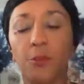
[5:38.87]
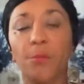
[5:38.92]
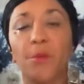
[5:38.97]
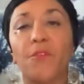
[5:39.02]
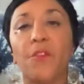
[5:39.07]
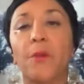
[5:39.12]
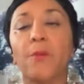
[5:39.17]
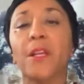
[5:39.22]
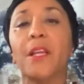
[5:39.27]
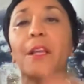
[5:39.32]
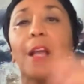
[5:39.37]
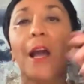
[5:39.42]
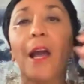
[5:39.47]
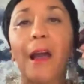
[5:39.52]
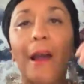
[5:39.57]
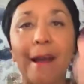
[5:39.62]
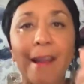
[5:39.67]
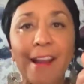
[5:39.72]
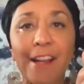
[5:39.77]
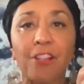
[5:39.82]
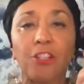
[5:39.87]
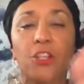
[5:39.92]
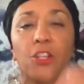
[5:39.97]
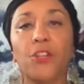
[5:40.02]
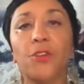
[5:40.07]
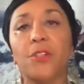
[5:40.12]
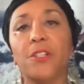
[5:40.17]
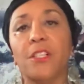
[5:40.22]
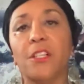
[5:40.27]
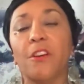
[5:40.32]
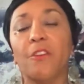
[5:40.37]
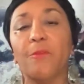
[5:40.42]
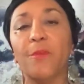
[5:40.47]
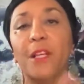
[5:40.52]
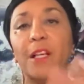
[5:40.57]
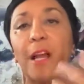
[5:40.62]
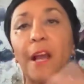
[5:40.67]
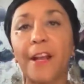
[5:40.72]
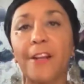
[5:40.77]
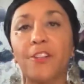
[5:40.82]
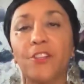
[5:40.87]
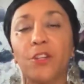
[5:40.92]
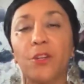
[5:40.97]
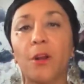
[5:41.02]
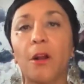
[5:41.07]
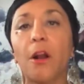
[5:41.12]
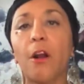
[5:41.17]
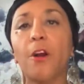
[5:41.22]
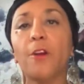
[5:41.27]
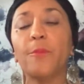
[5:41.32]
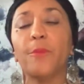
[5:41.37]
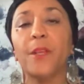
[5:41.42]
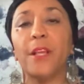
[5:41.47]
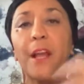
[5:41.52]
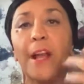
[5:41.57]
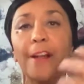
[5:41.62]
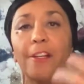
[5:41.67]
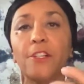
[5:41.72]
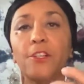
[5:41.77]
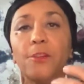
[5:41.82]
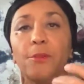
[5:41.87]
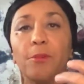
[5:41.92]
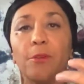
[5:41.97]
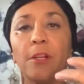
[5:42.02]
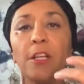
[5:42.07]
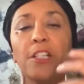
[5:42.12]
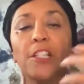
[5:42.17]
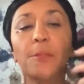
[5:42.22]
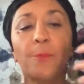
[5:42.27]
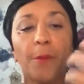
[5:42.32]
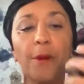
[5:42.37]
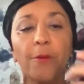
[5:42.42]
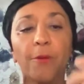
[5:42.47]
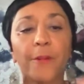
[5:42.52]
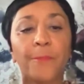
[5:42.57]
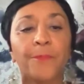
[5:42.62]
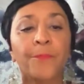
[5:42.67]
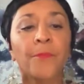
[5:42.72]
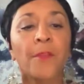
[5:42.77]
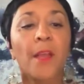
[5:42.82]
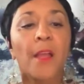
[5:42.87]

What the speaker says: So be very kind to yourself. Be kind to your heart. Be kind to your spirit.